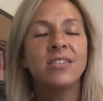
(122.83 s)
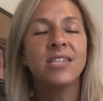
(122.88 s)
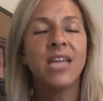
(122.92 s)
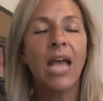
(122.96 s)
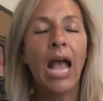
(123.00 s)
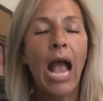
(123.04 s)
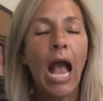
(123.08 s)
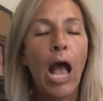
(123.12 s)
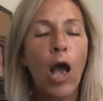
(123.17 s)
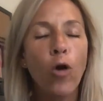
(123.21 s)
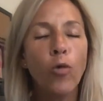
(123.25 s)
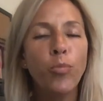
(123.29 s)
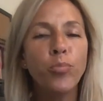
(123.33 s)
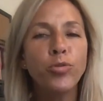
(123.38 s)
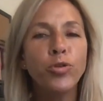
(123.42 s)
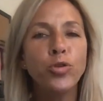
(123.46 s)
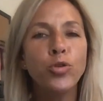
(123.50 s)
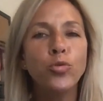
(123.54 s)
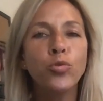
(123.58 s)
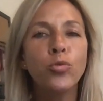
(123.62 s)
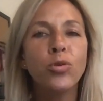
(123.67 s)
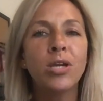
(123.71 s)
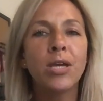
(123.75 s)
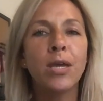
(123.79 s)
to help
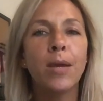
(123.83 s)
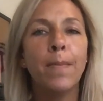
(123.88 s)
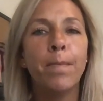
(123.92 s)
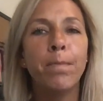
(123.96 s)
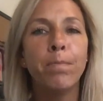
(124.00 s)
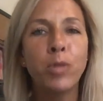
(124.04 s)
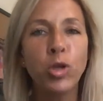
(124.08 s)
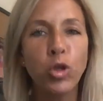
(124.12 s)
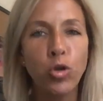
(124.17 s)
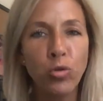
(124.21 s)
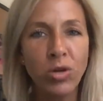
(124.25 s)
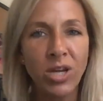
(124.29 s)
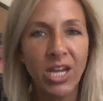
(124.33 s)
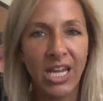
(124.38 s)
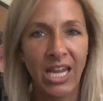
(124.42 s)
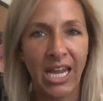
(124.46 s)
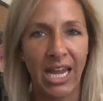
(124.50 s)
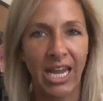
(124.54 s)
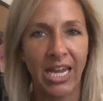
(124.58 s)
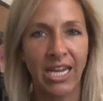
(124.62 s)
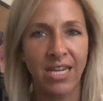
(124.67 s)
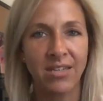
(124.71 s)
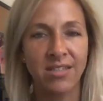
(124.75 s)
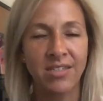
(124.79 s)
you
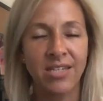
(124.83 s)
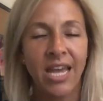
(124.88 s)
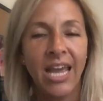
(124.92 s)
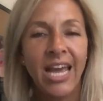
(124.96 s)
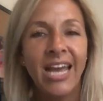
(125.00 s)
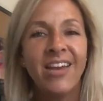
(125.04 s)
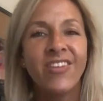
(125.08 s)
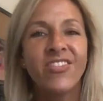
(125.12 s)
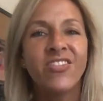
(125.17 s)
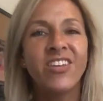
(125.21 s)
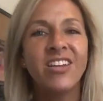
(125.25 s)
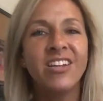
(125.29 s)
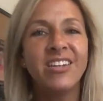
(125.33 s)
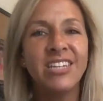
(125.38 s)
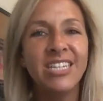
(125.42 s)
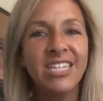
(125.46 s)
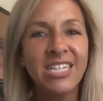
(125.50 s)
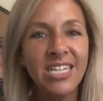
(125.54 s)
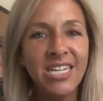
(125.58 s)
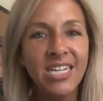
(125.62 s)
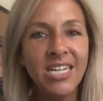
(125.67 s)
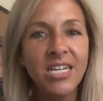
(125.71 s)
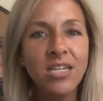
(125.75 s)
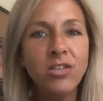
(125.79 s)
communicate the
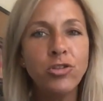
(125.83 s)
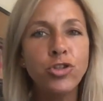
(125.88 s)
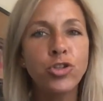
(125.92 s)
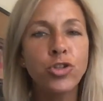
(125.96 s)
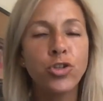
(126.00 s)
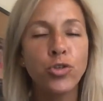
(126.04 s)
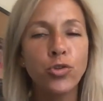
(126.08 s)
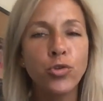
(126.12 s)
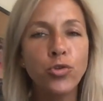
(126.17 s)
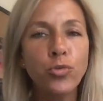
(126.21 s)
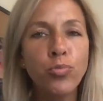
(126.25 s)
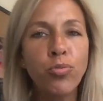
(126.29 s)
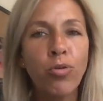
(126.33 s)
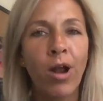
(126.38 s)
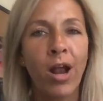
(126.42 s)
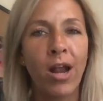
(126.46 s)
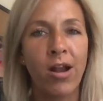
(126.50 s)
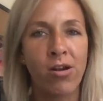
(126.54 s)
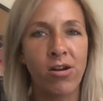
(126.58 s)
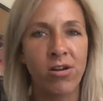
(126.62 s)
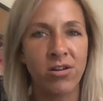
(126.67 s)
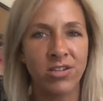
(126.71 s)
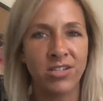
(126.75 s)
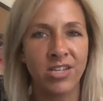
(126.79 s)
need to
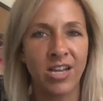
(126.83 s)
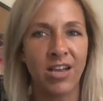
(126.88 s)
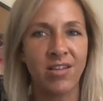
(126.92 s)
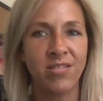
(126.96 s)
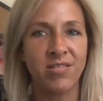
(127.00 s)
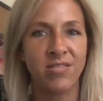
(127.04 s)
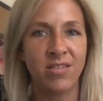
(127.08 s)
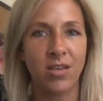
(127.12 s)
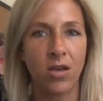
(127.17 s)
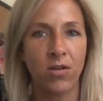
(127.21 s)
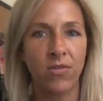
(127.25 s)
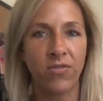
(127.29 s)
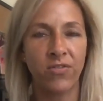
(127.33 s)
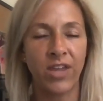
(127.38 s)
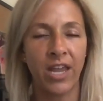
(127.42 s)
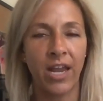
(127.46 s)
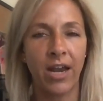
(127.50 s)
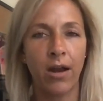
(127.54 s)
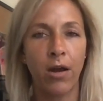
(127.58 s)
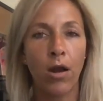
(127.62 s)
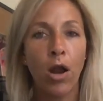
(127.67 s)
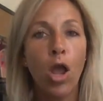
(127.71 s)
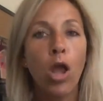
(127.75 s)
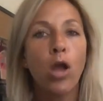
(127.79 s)
prioritize
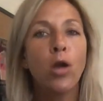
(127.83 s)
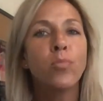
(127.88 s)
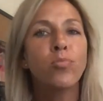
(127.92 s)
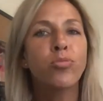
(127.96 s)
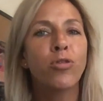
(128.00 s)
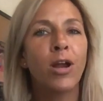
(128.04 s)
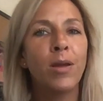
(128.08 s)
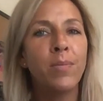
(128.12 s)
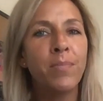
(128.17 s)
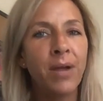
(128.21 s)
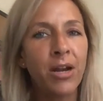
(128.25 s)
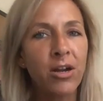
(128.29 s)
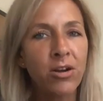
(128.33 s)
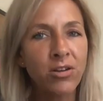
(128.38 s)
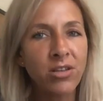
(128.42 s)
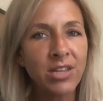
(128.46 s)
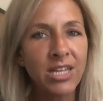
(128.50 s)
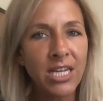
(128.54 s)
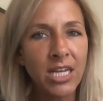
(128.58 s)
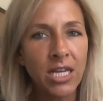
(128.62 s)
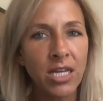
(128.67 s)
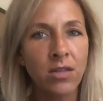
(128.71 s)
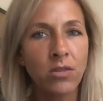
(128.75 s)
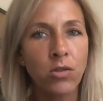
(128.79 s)
self-care,
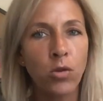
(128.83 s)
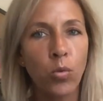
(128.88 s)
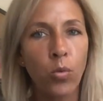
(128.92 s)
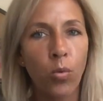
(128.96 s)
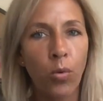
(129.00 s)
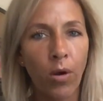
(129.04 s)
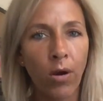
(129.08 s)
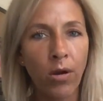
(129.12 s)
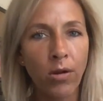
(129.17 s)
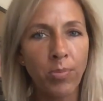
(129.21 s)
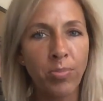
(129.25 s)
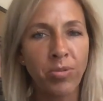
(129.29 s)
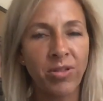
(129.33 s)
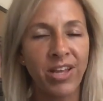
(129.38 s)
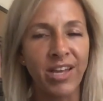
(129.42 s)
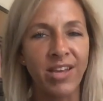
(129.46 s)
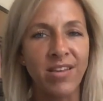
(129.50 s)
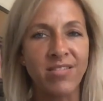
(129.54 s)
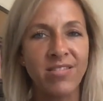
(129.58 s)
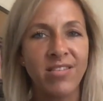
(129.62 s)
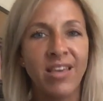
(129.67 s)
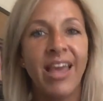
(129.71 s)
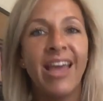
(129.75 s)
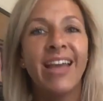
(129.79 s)
primarily in the
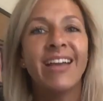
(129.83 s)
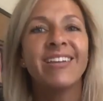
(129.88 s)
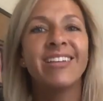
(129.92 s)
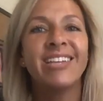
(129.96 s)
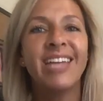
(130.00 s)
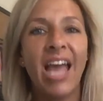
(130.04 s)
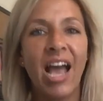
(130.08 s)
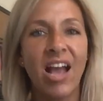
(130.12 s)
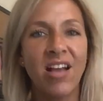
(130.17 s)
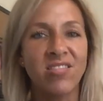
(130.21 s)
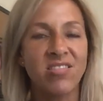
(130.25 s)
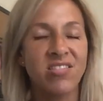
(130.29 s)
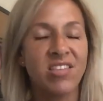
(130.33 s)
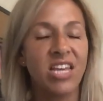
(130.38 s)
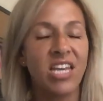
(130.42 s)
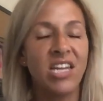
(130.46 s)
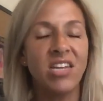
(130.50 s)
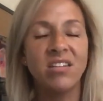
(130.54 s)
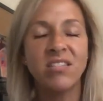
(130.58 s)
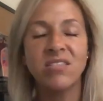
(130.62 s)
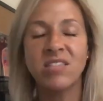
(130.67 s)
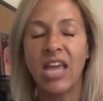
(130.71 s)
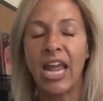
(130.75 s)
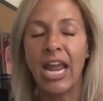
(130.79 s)
workplace. Yes,
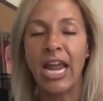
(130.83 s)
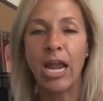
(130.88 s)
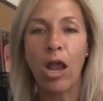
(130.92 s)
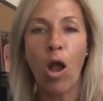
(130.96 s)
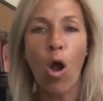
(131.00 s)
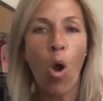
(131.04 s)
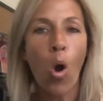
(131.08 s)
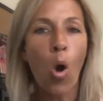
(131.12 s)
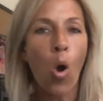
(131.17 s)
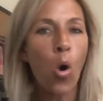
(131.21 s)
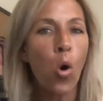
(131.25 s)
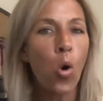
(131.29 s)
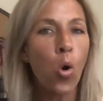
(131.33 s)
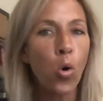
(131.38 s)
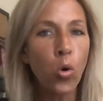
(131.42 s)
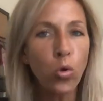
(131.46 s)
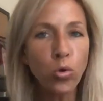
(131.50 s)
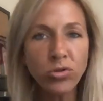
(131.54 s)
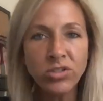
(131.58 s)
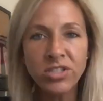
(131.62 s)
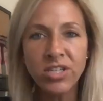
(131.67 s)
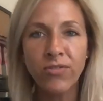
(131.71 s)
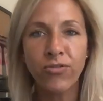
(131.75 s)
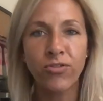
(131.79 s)
it is a
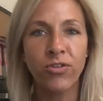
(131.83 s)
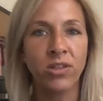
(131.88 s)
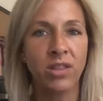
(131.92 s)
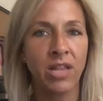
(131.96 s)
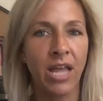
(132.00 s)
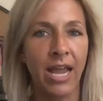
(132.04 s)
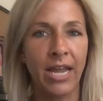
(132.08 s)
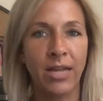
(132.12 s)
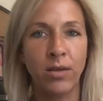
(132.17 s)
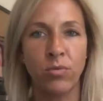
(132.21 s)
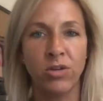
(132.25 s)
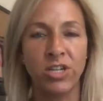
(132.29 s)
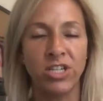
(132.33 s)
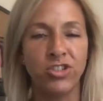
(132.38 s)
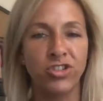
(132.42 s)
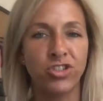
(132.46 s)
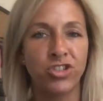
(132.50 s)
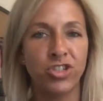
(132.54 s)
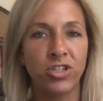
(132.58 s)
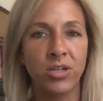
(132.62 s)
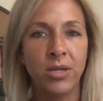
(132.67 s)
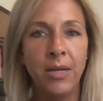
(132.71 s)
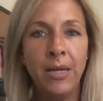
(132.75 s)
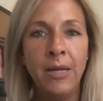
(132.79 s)
whole different
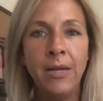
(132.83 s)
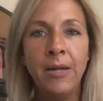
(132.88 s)
language.